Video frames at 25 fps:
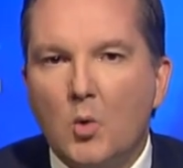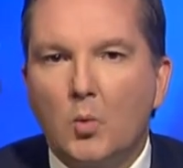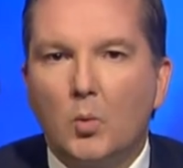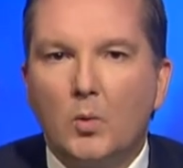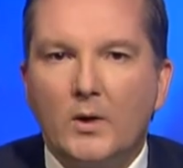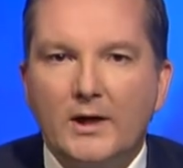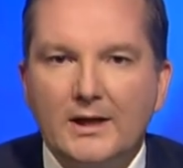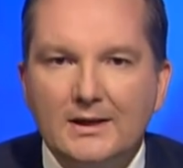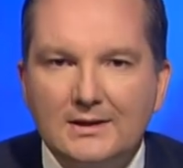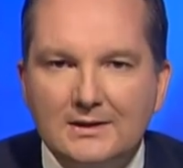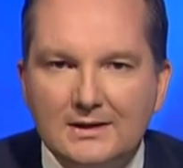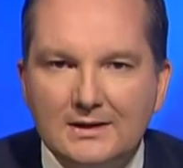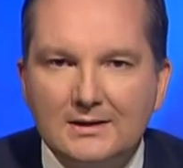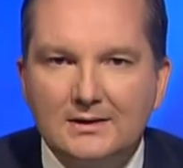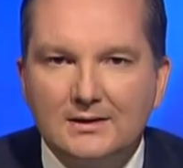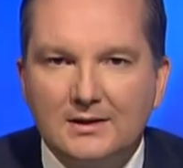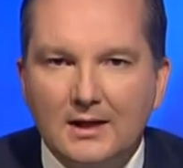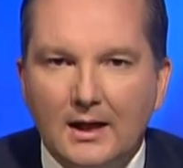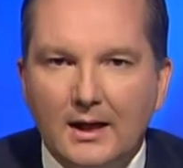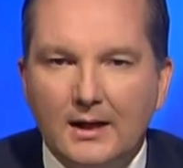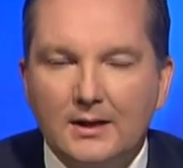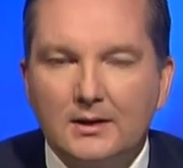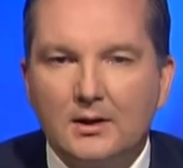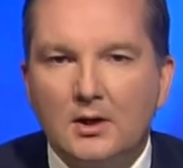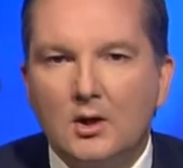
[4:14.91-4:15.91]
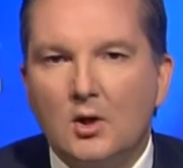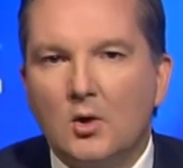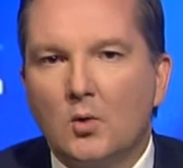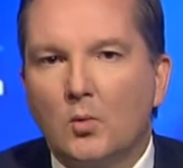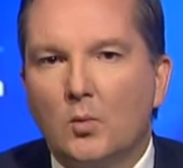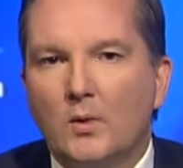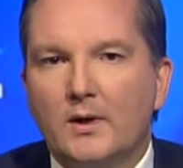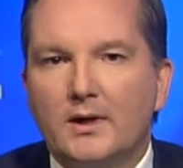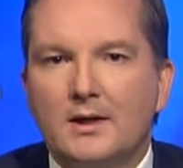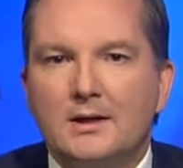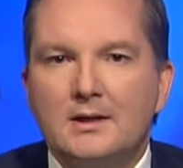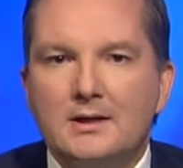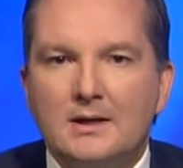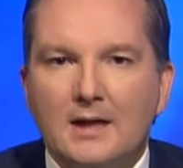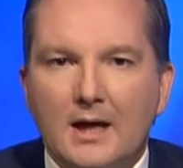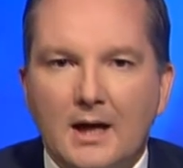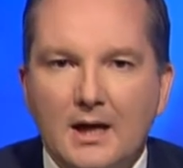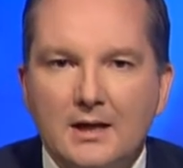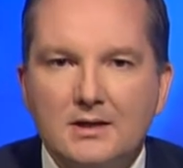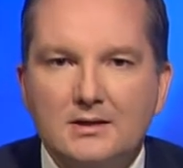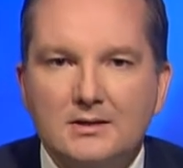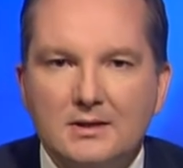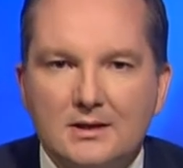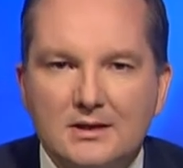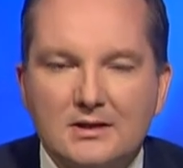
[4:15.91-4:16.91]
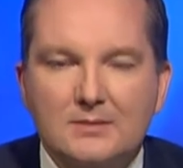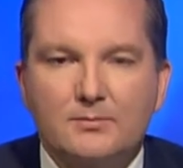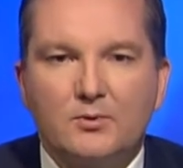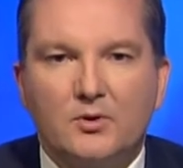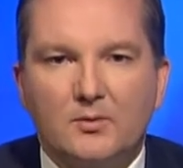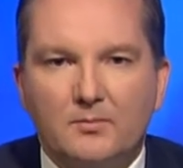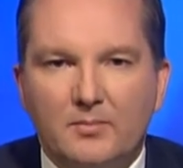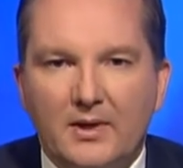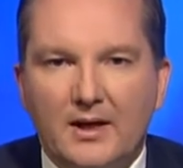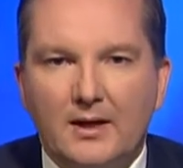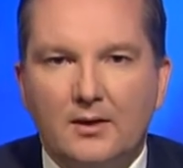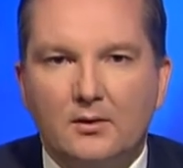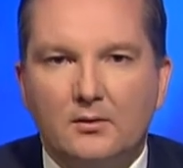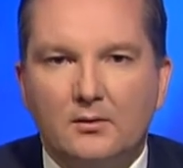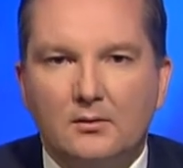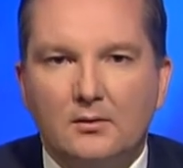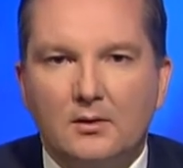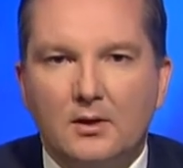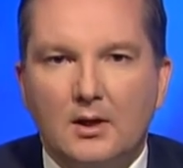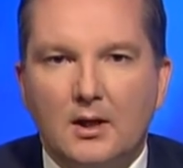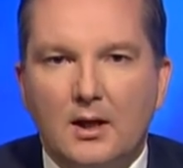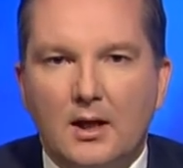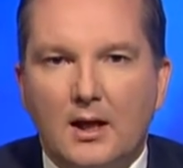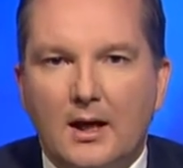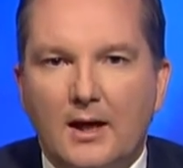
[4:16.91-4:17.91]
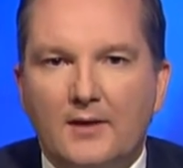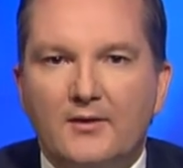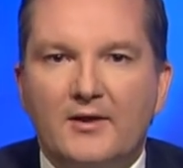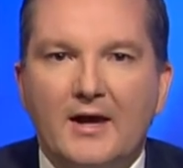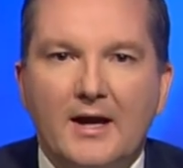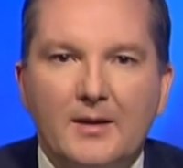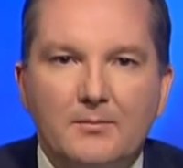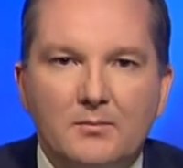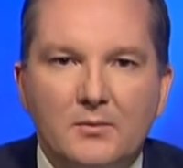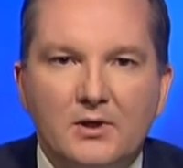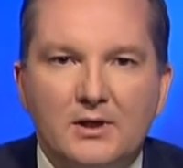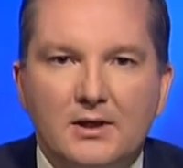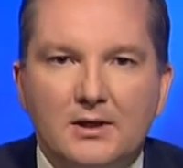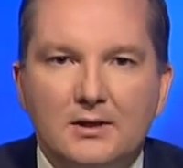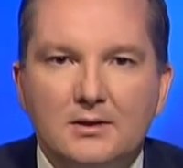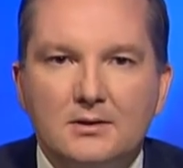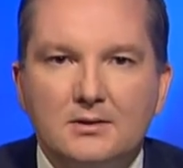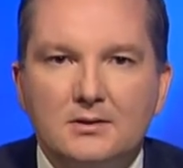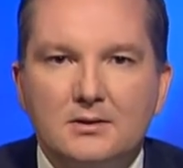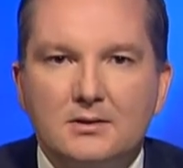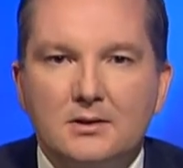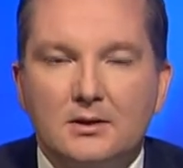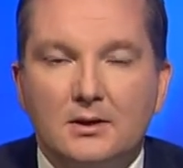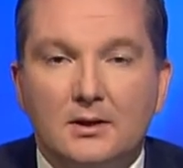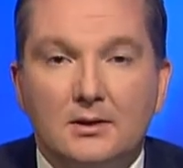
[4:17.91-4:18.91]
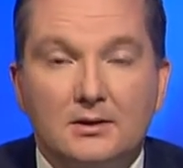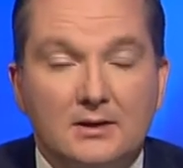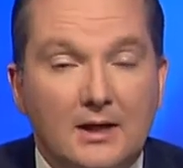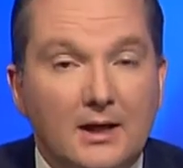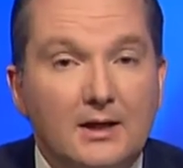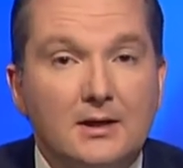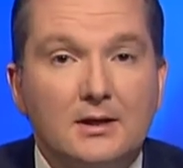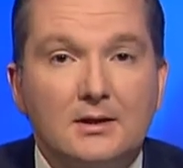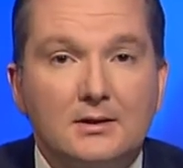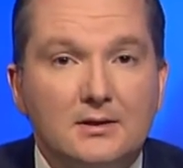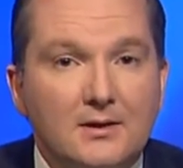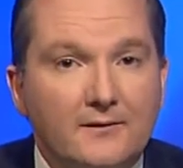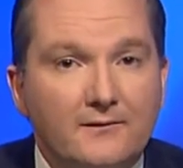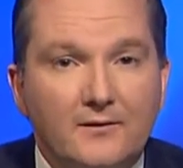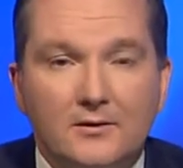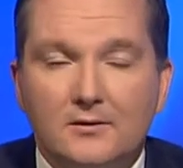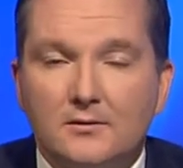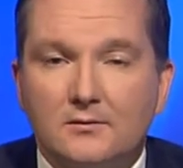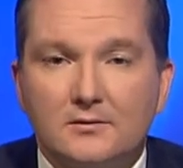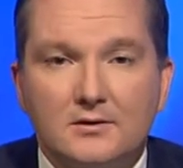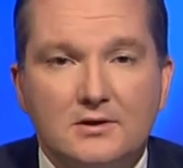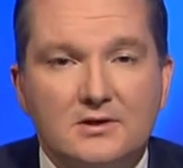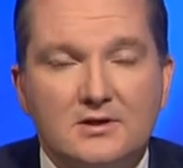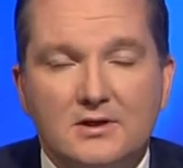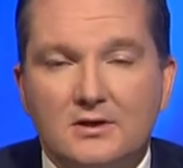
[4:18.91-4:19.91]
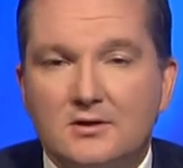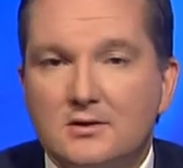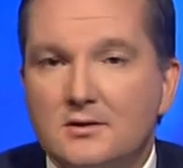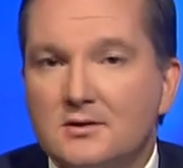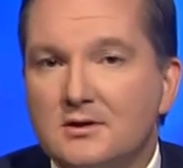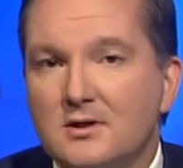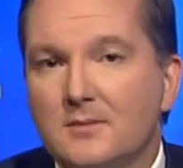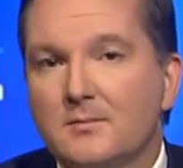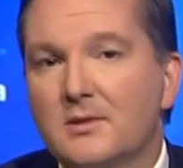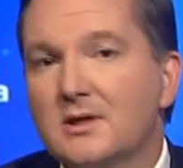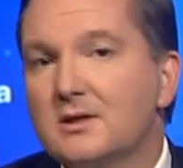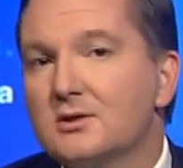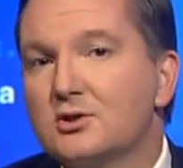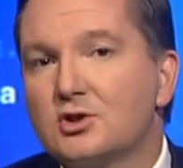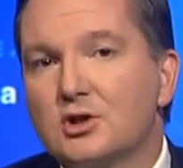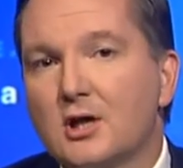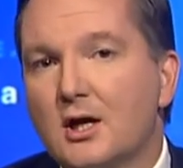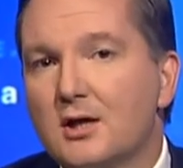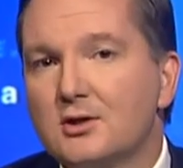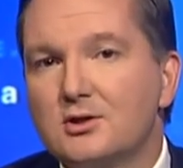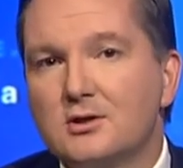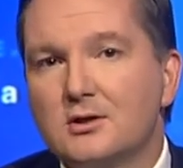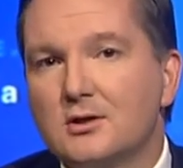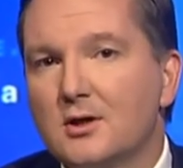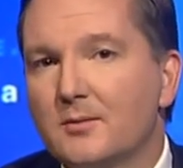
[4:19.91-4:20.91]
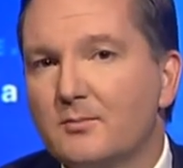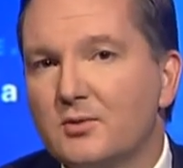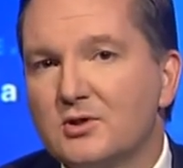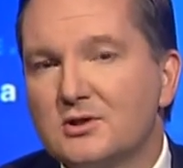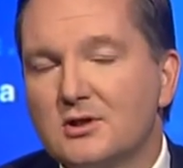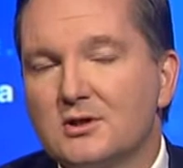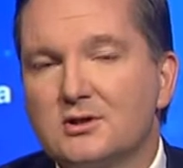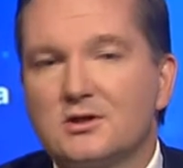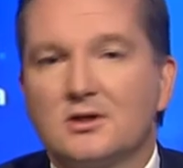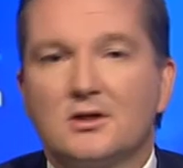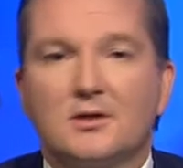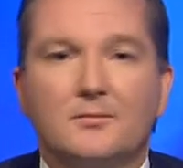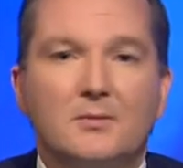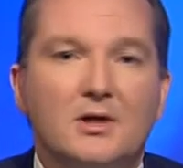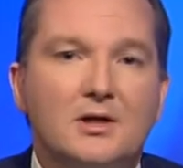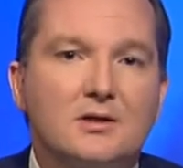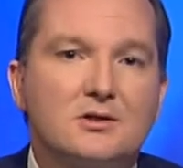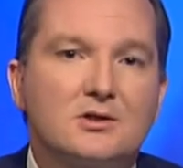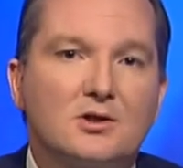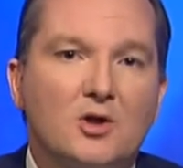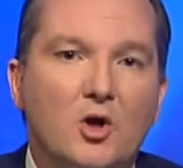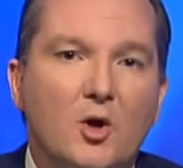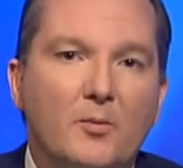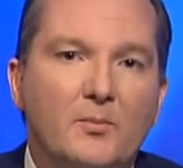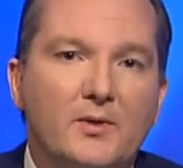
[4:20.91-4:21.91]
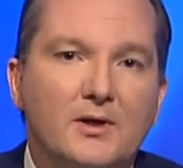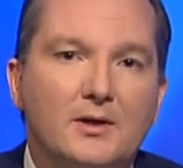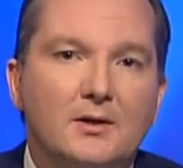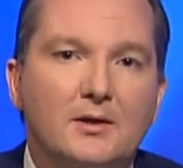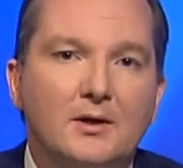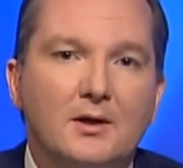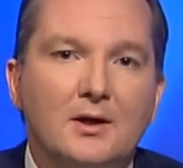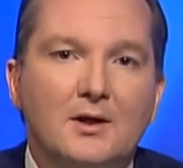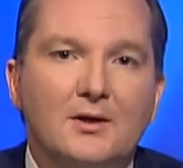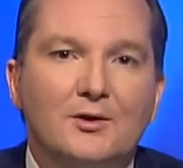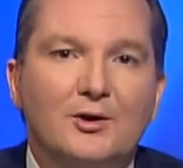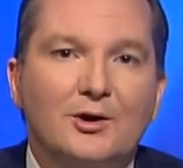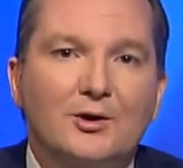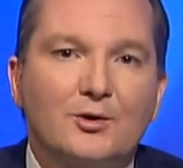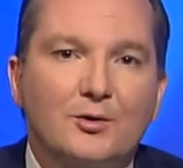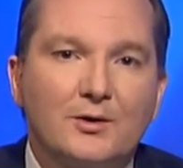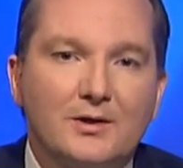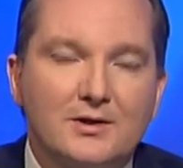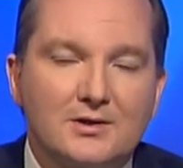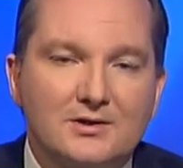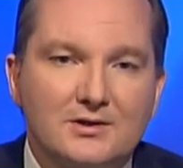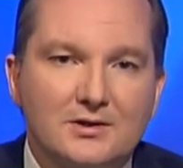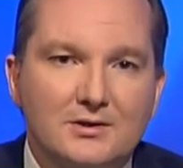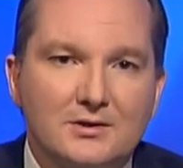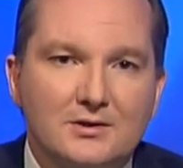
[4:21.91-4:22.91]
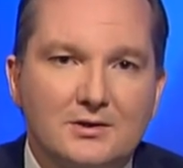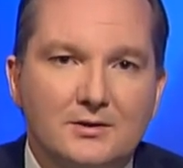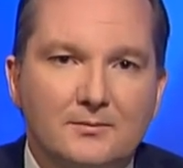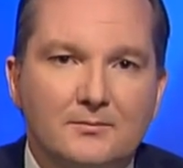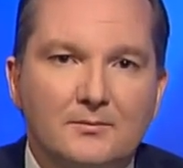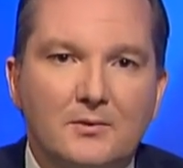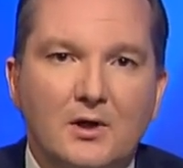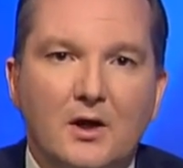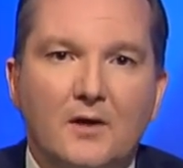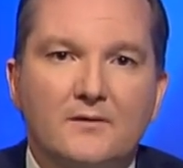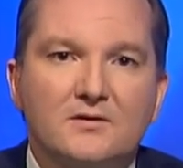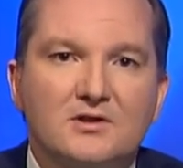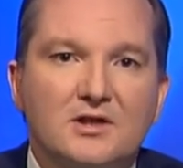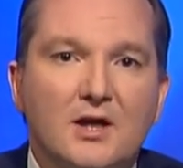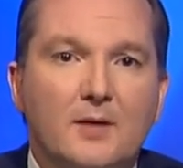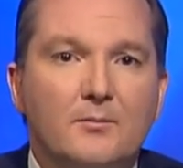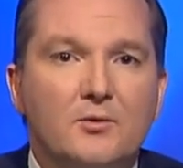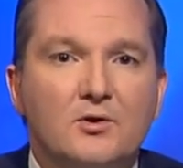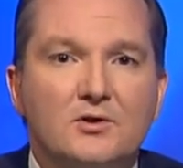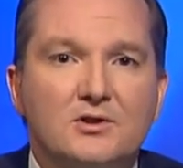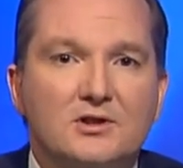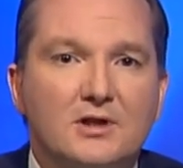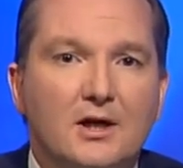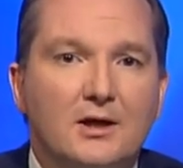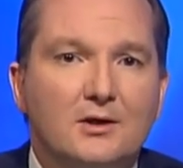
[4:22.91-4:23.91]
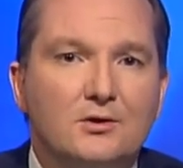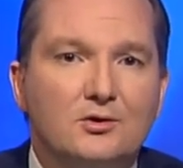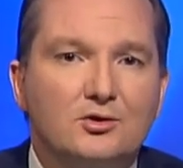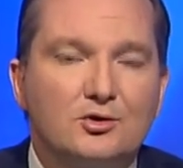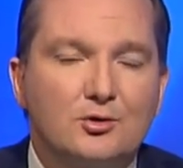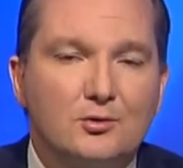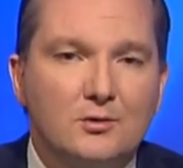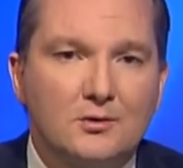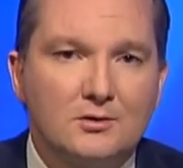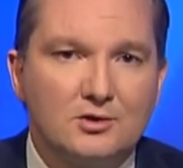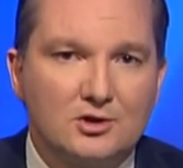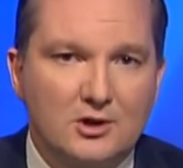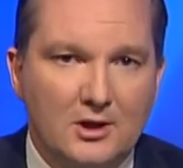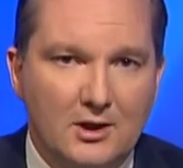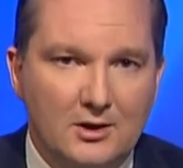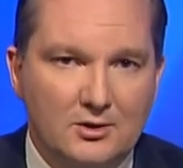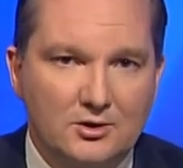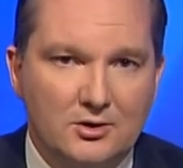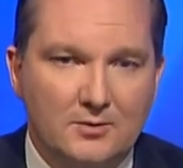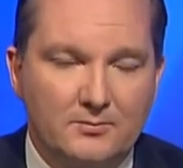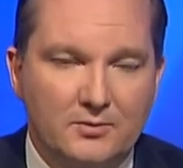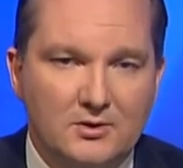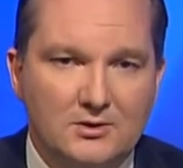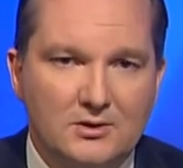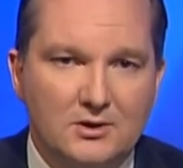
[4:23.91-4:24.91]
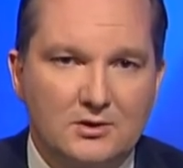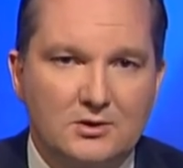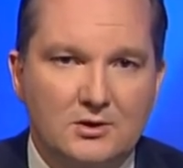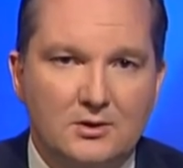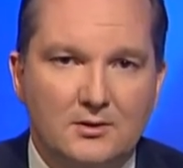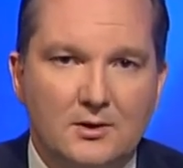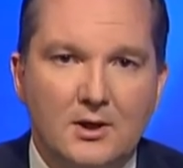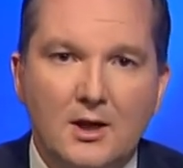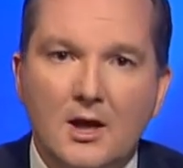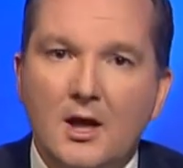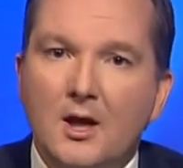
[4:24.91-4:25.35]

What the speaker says: We did that. We engaged the expert panel. That means taking difficult decisions. It means changing your position. It means copying the criticism of some who say you shouldn't change your position.